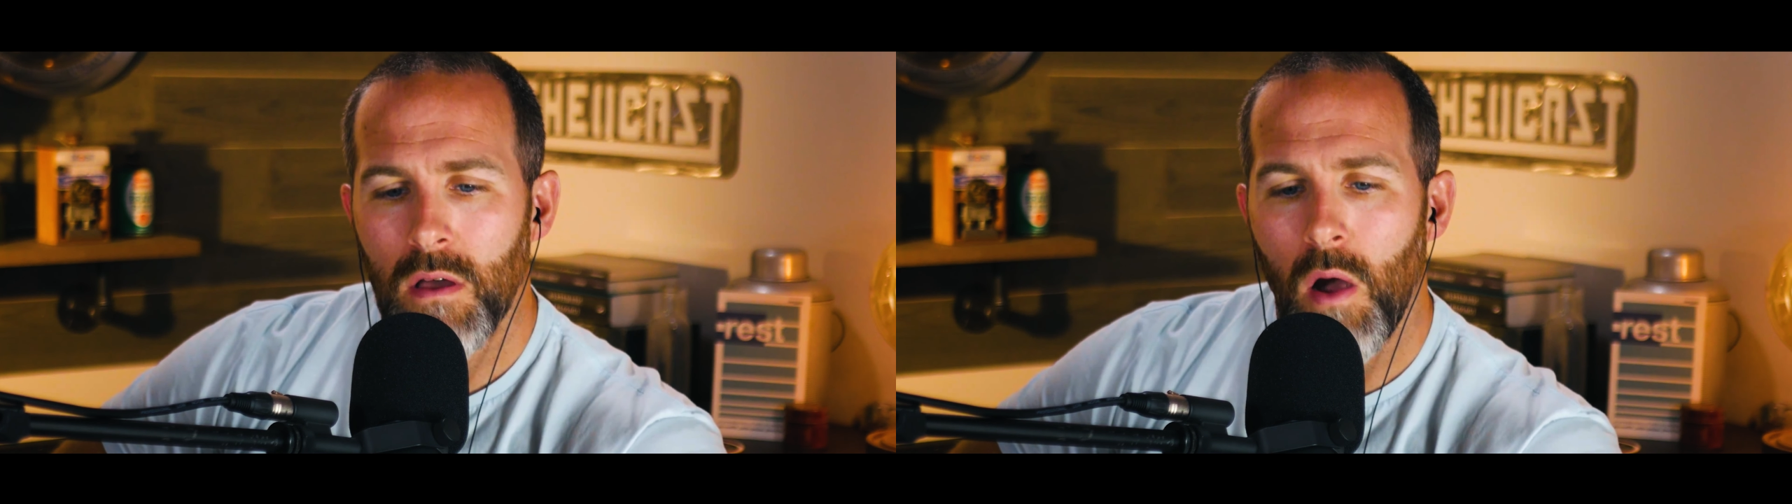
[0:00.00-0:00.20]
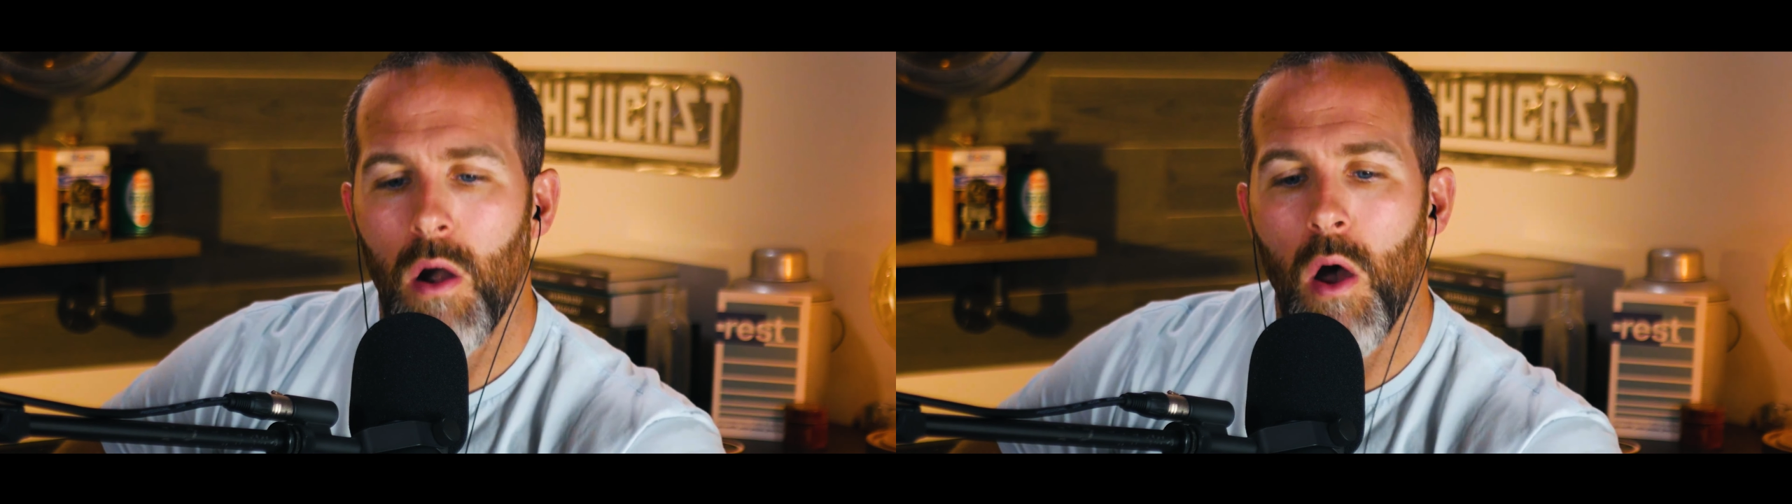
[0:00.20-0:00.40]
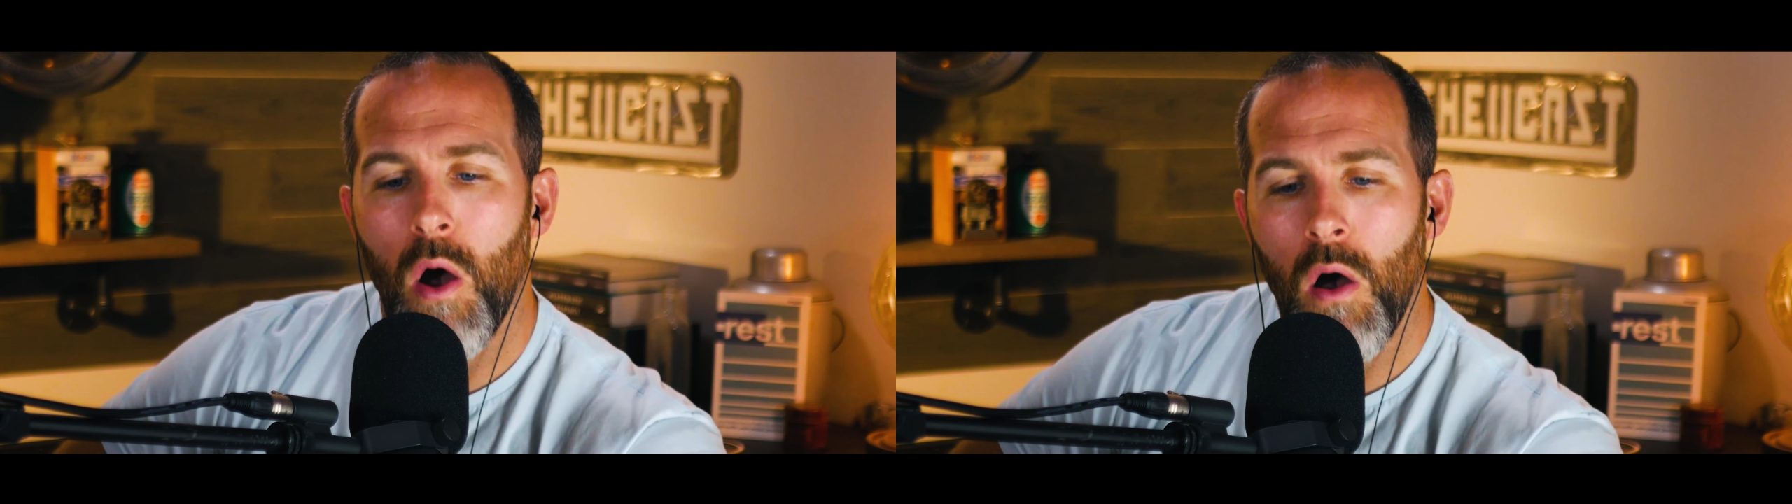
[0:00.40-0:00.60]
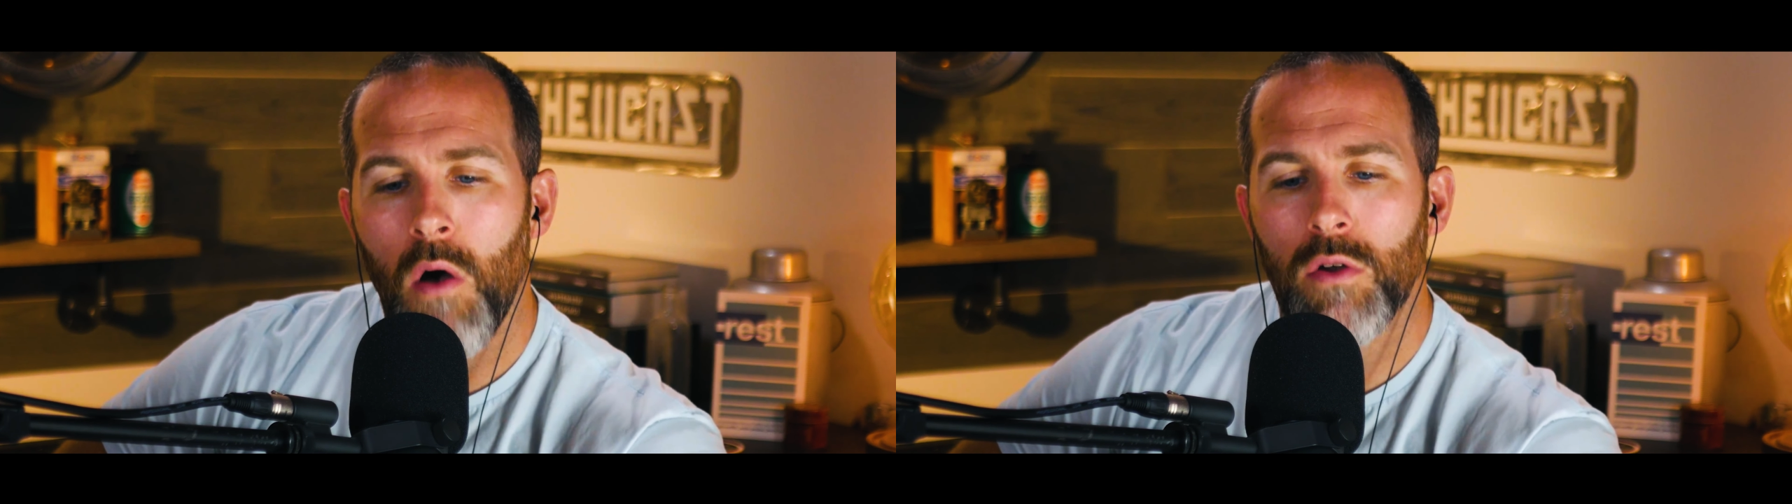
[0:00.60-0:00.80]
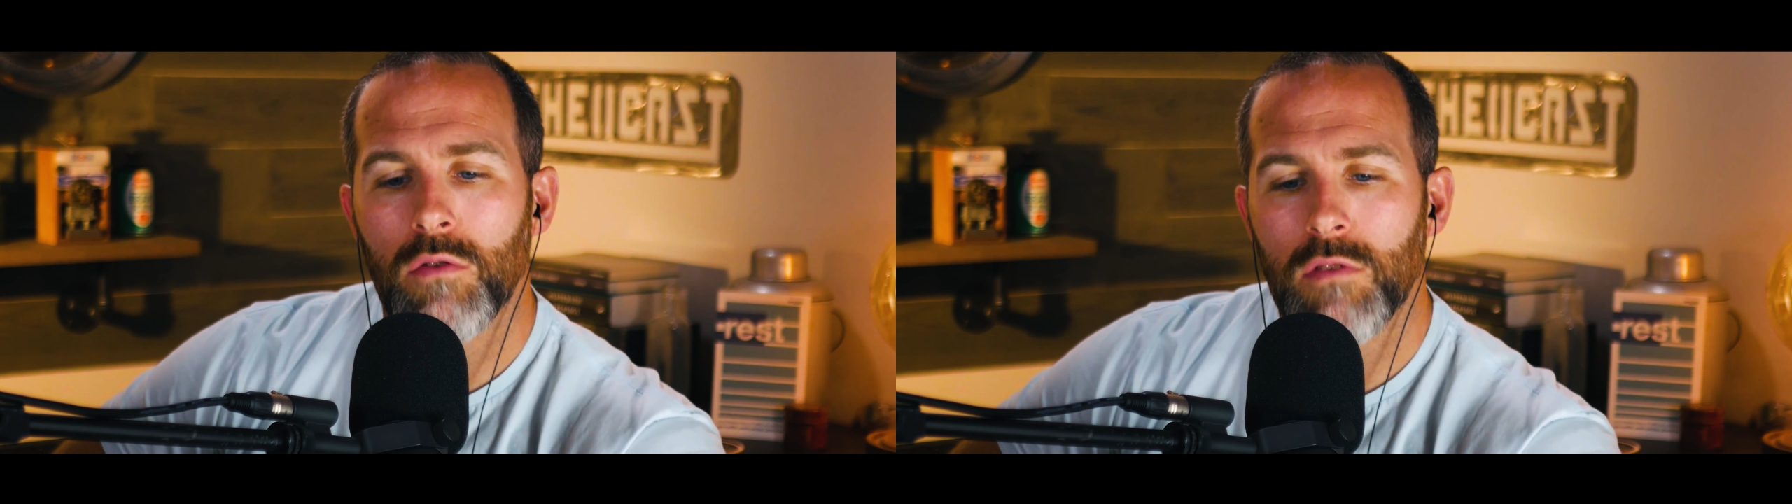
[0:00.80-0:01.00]
are
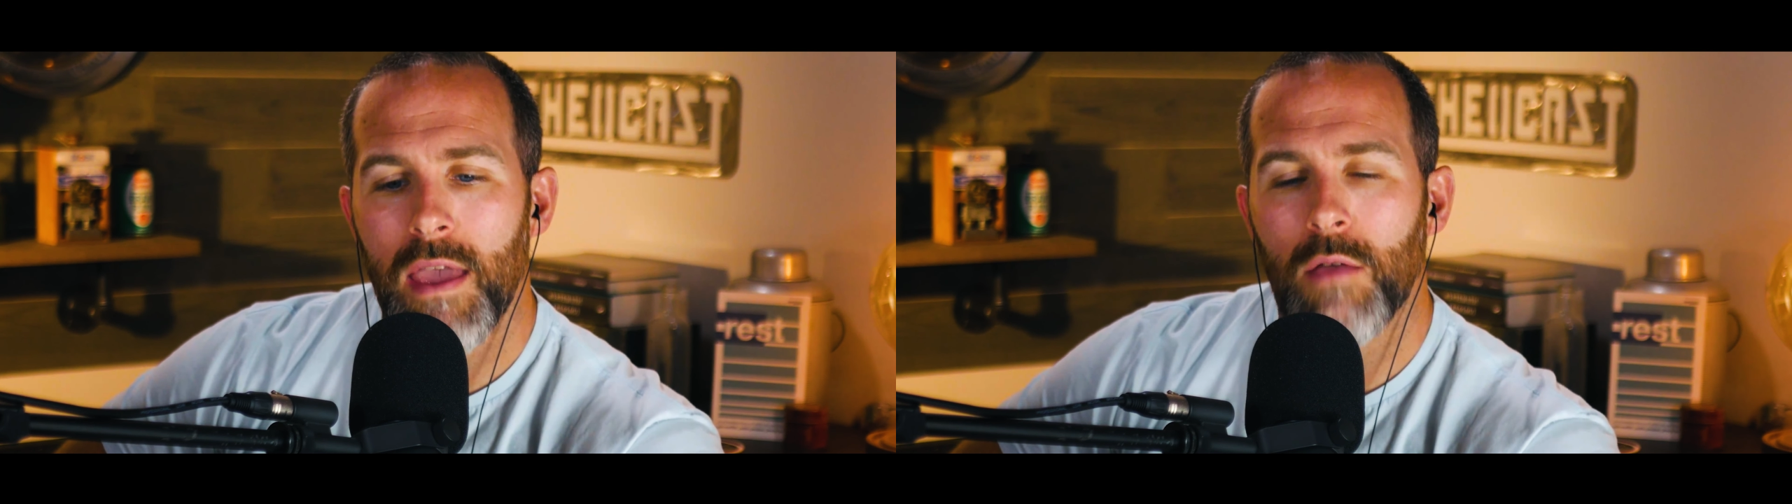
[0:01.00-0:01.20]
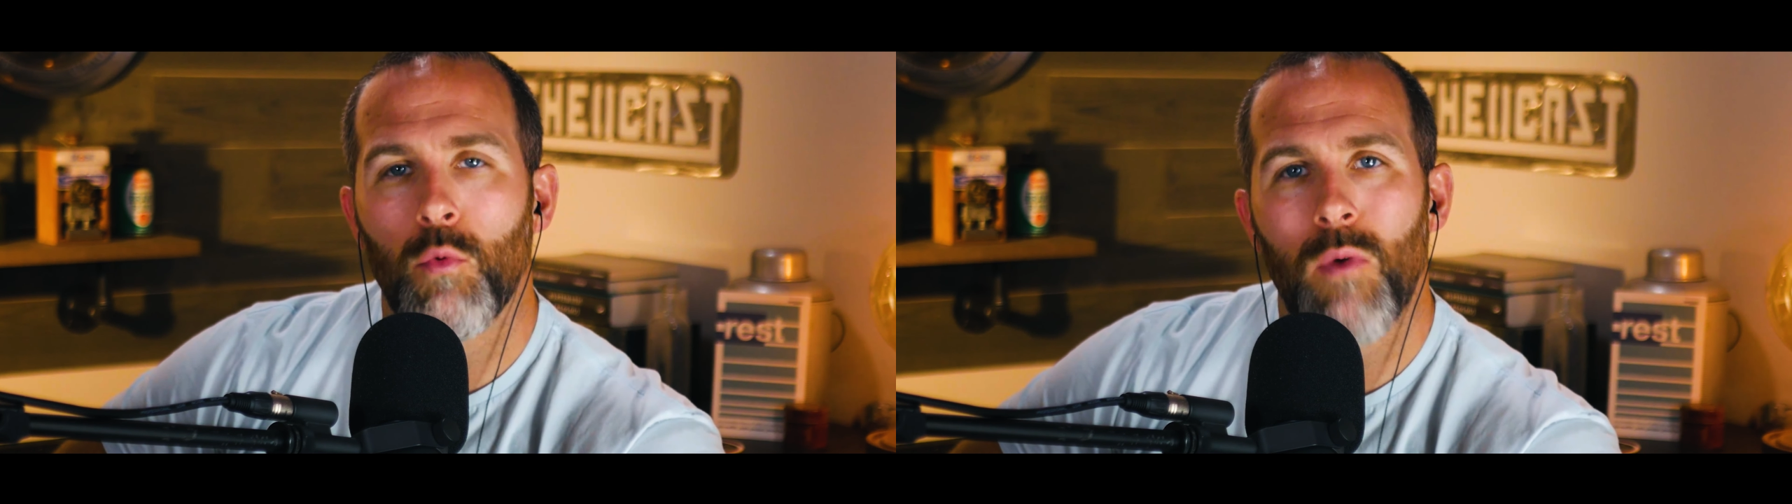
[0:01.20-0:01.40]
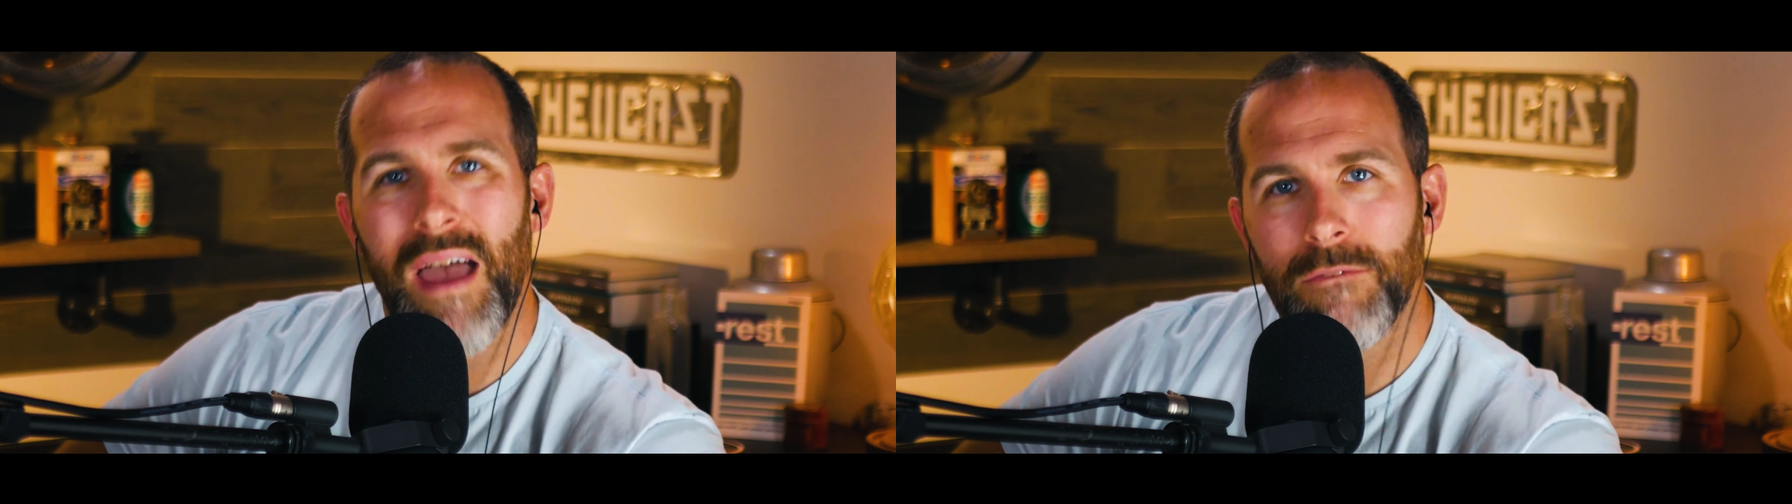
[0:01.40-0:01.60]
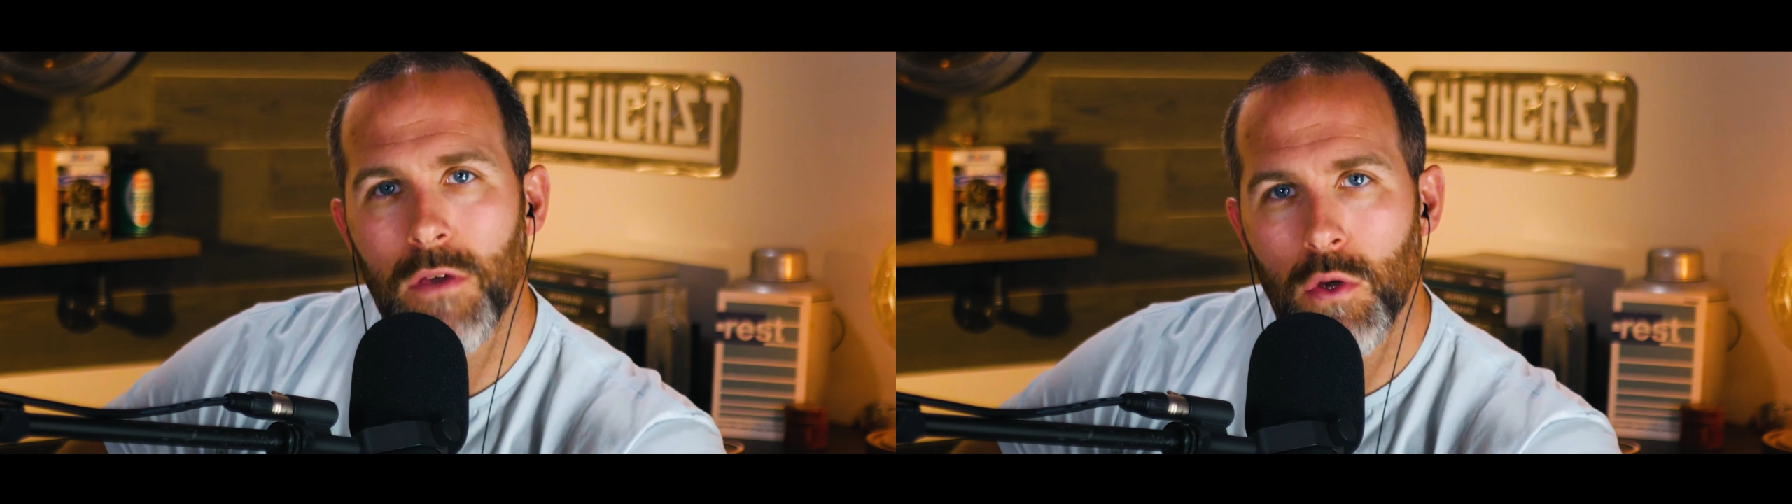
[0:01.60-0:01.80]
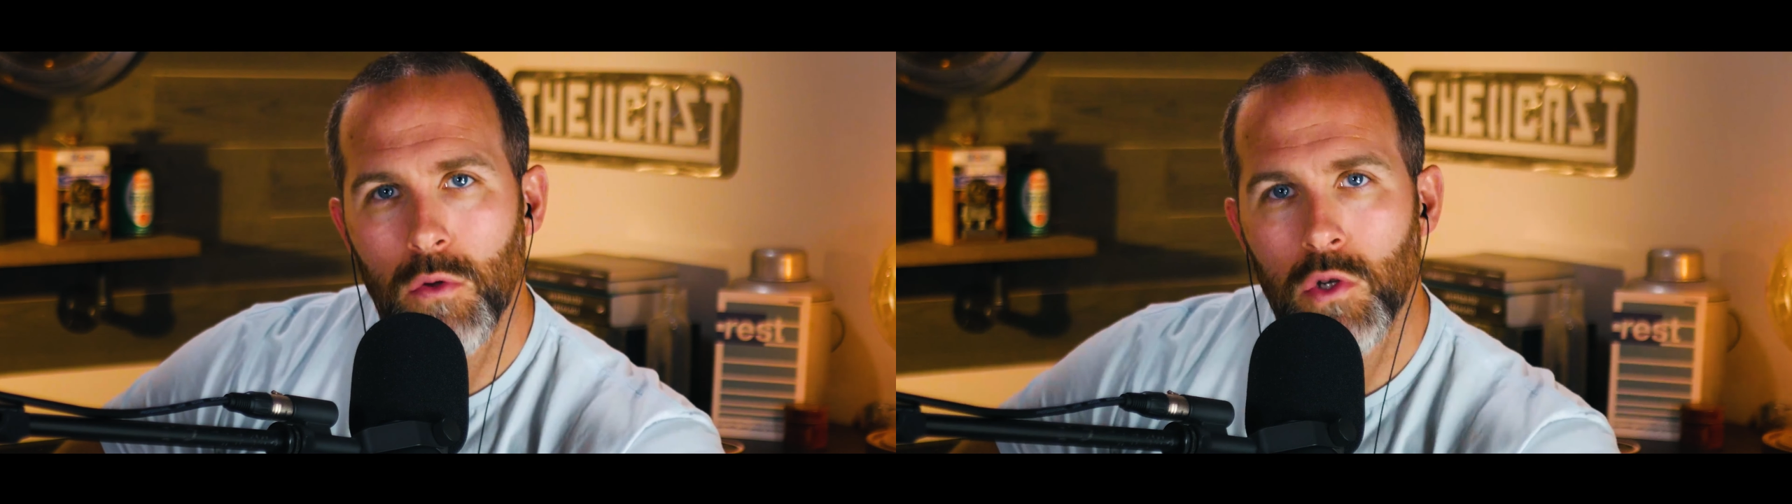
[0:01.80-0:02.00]
all who take
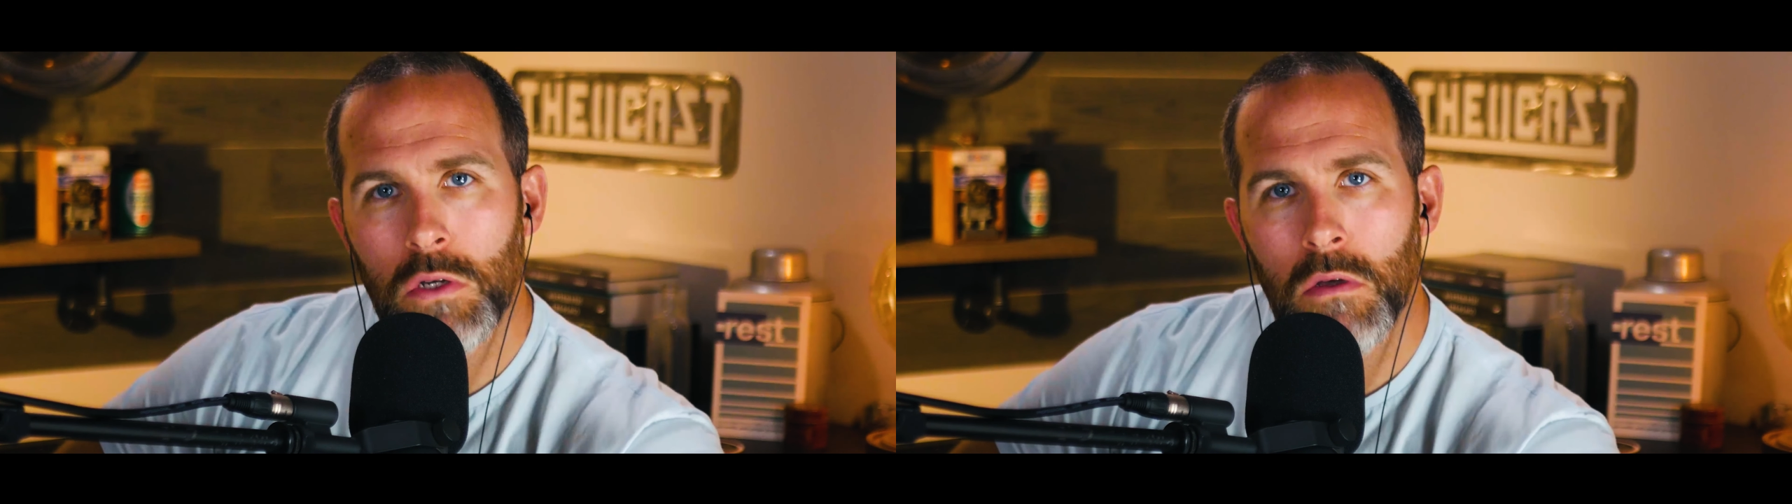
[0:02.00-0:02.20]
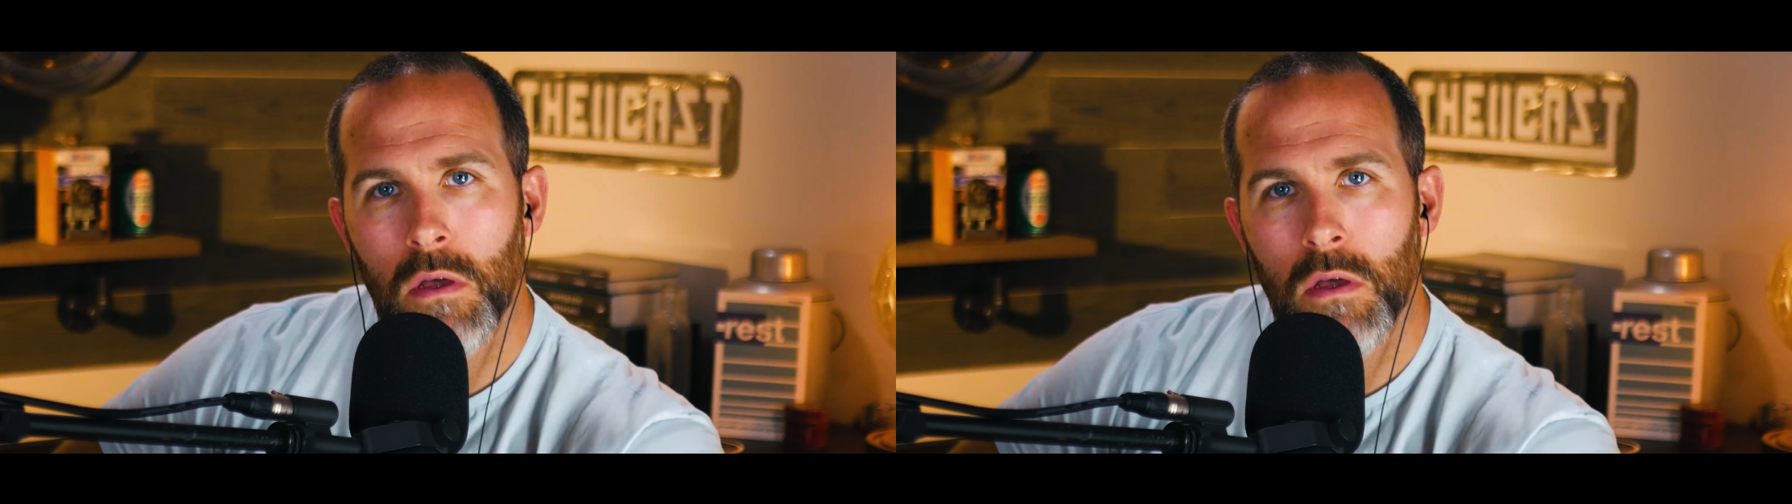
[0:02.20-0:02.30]
refuge